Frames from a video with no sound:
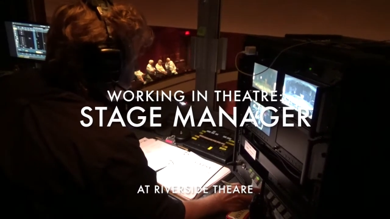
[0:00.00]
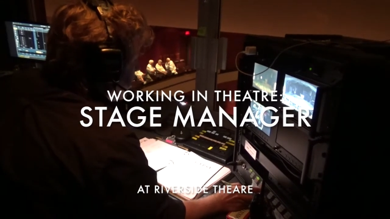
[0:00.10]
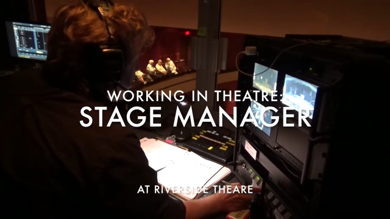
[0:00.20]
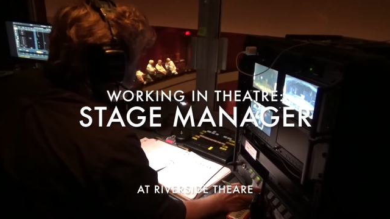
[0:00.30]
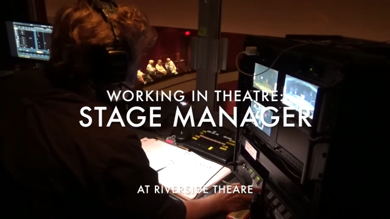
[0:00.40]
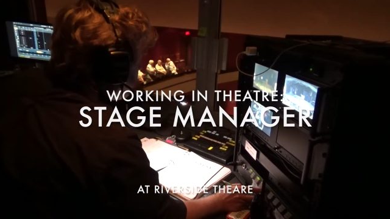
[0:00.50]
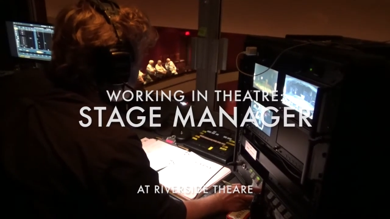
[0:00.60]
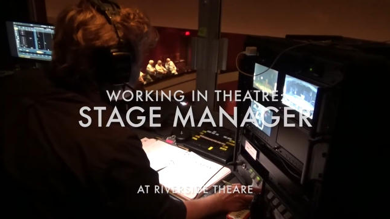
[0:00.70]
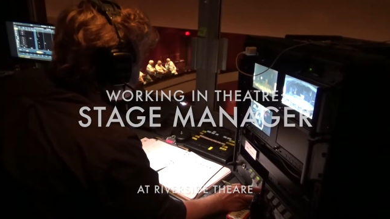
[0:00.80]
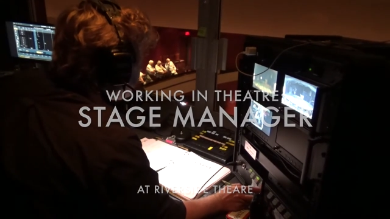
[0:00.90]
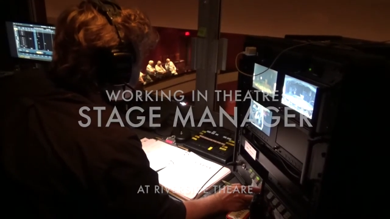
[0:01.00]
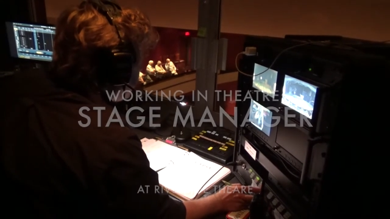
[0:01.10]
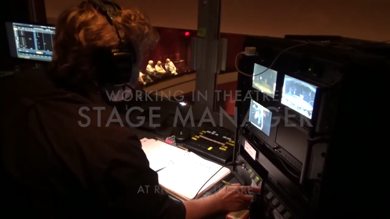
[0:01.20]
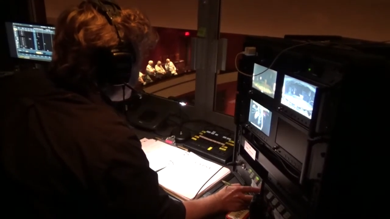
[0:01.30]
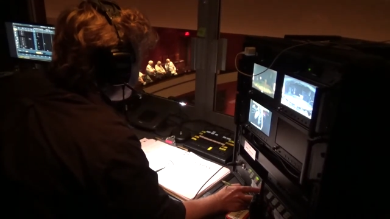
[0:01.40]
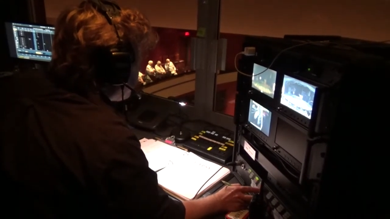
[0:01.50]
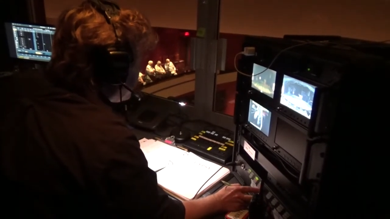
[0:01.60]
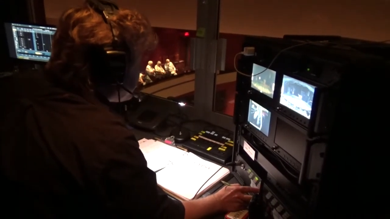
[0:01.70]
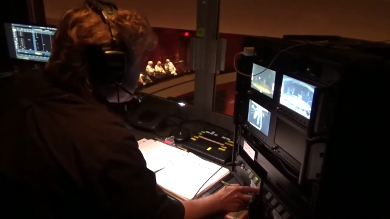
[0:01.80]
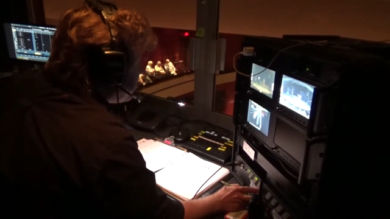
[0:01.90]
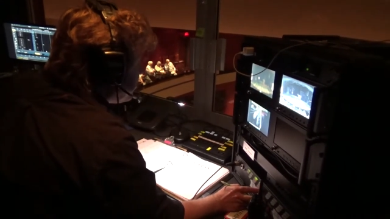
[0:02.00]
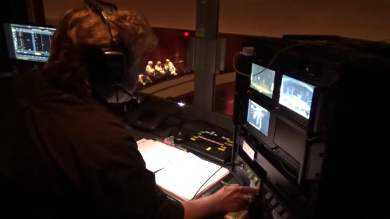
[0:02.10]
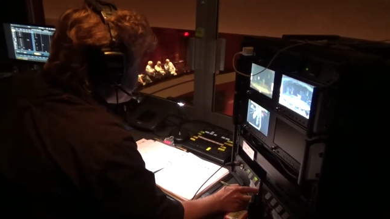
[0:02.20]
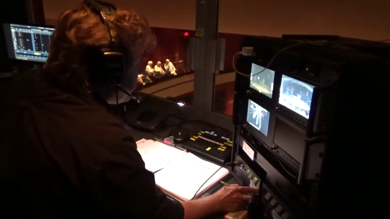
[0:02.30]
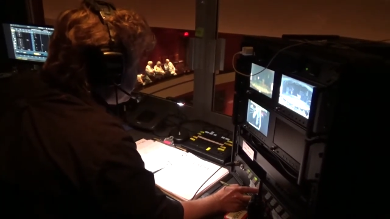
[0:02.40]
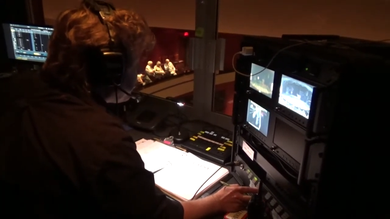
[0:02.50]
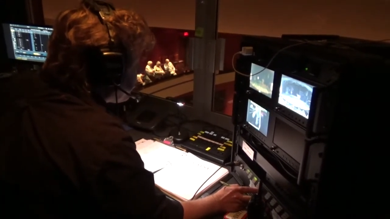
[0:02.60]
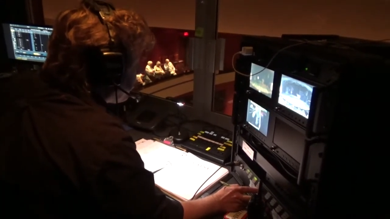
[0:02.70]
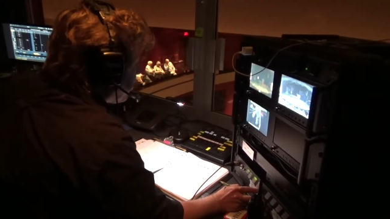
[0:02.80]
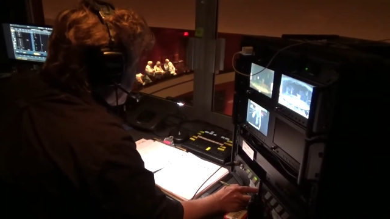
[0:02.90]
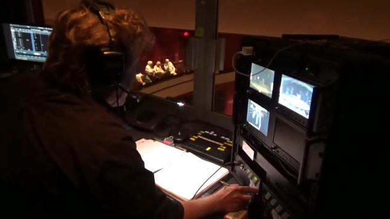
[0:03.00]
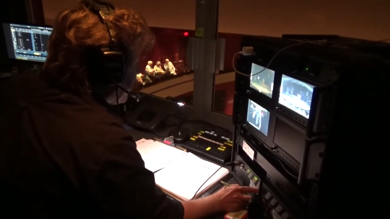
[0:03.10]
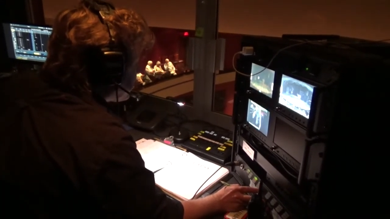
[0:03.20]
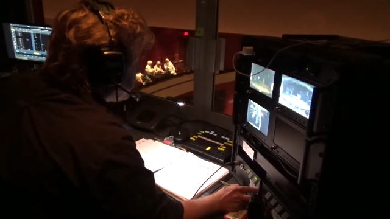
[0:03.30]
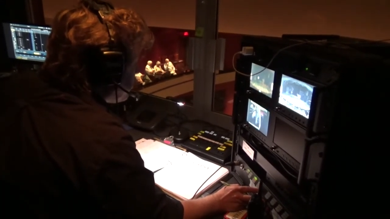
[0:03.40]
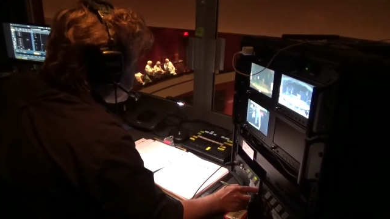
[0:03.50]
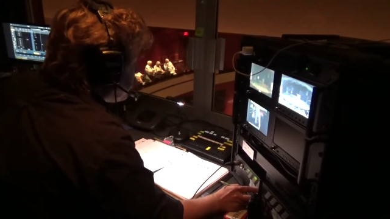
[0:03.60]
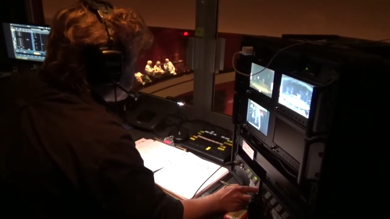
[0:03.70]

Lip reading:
Nobody's mouth can be seen.